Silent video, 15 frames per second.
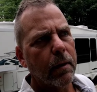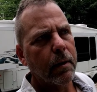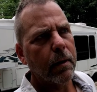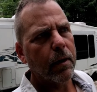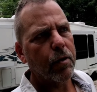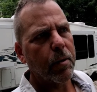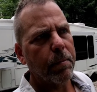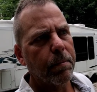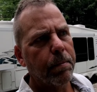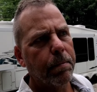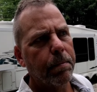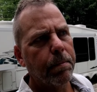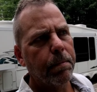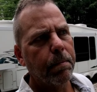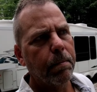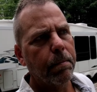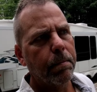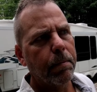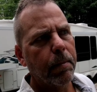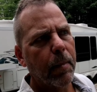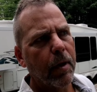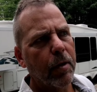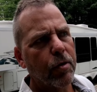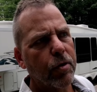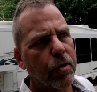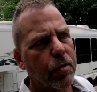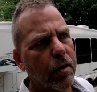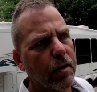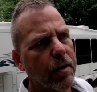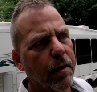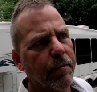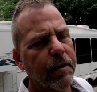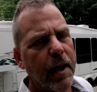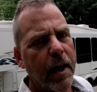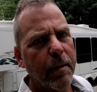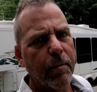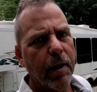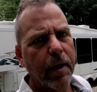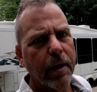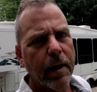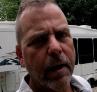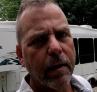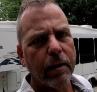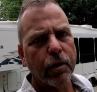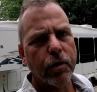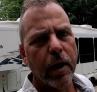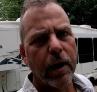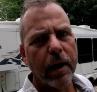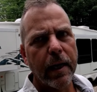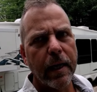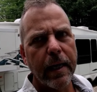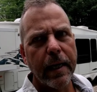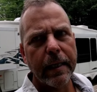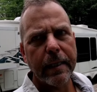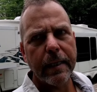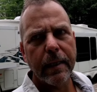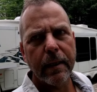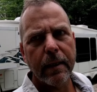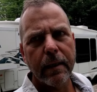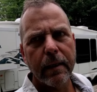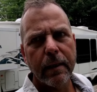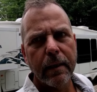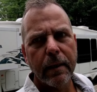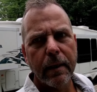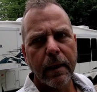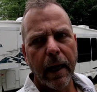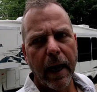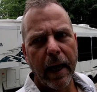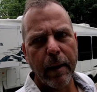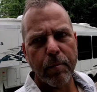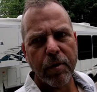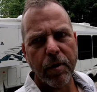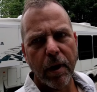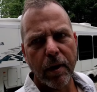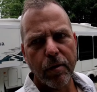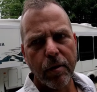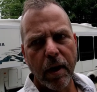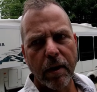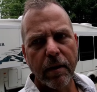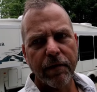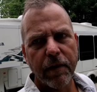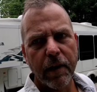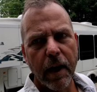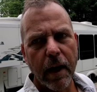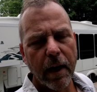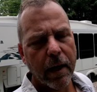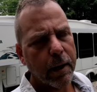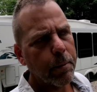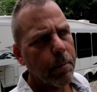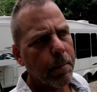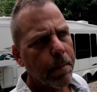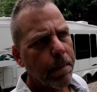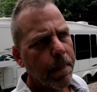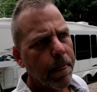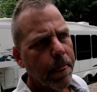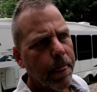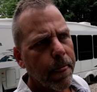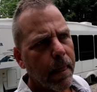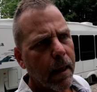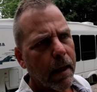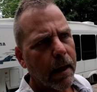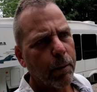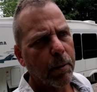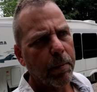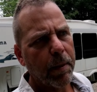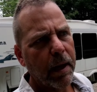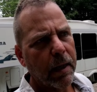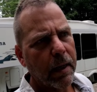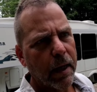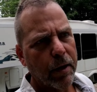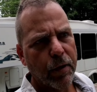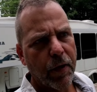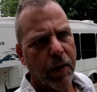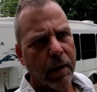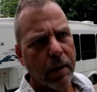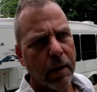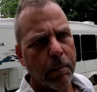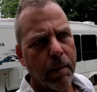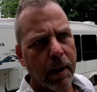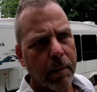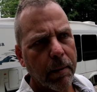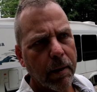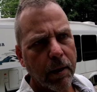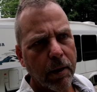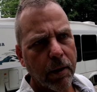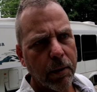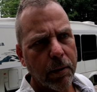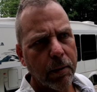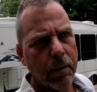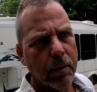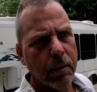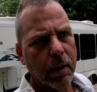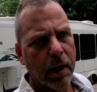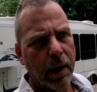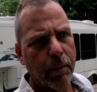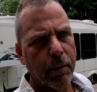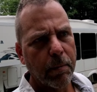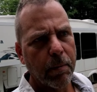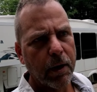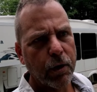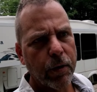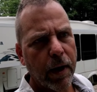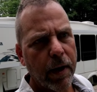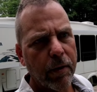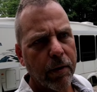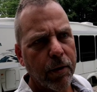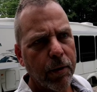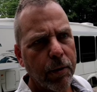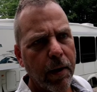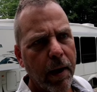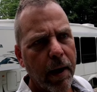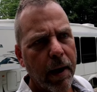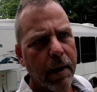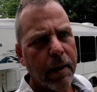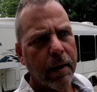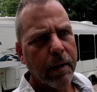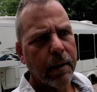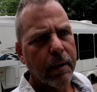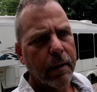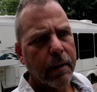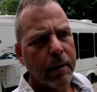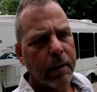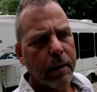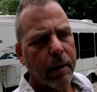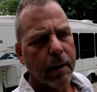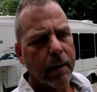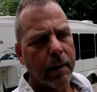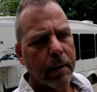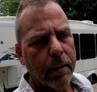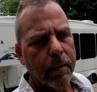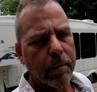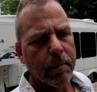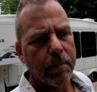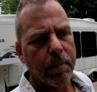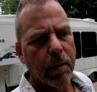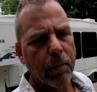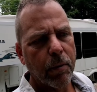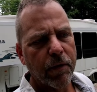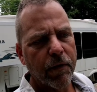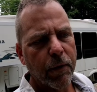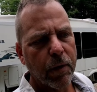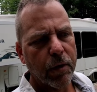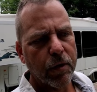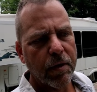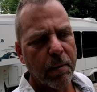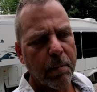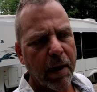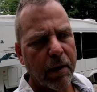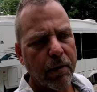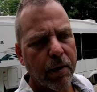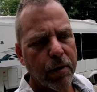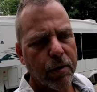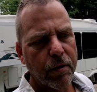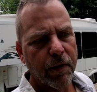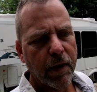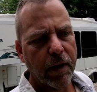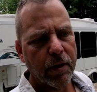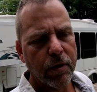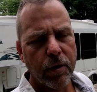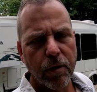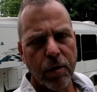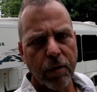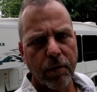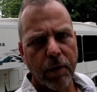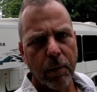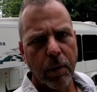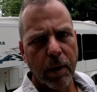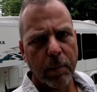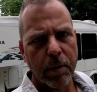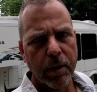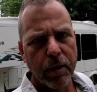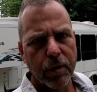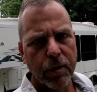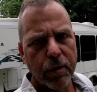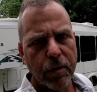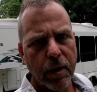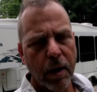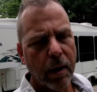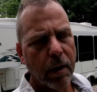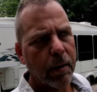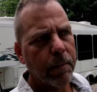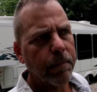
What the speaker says: It's just a tough time right now to try to get campsites on the fly. It would be a nice thing to be able to do, and I would much rather do that. But we're forced to make reservations if we want a place to stay.